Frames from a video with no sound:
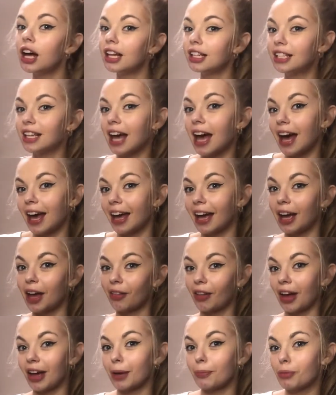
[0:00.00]
to get a
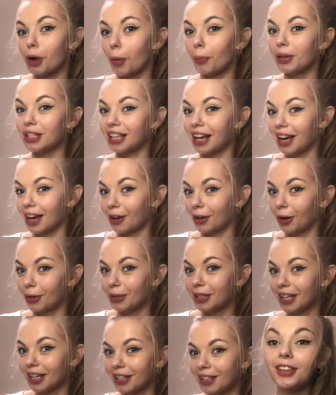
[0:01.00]
proper
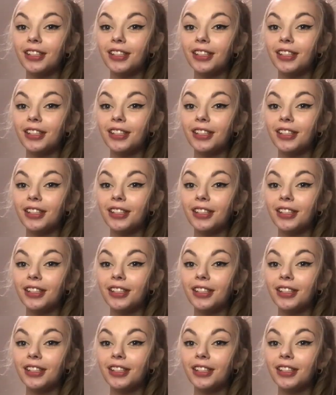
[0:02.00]
diagnosis.